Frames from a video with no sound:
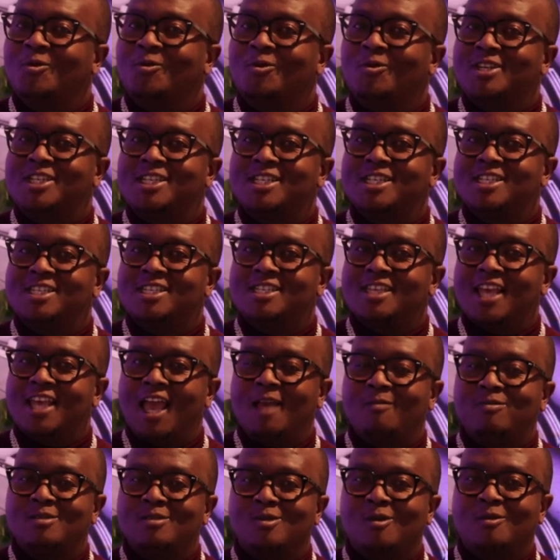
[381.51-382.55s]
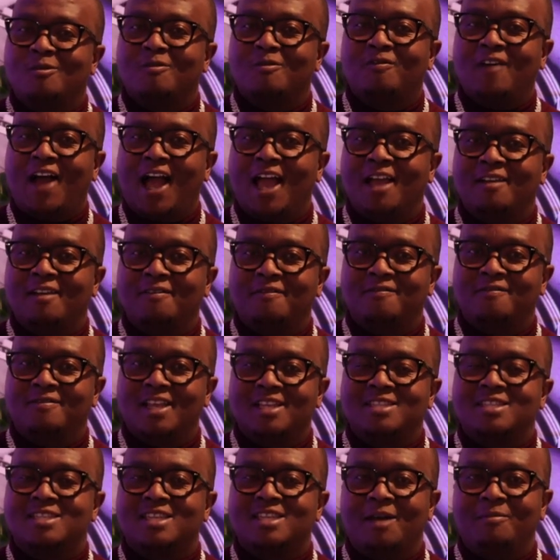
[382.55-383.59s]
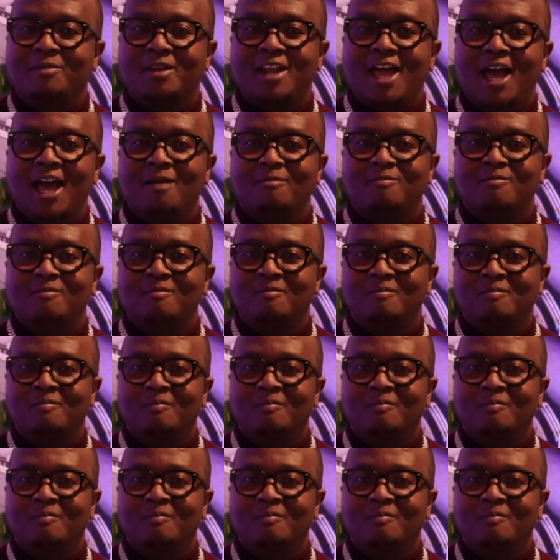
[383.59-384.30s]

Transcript: which is episode 5 that's coming up.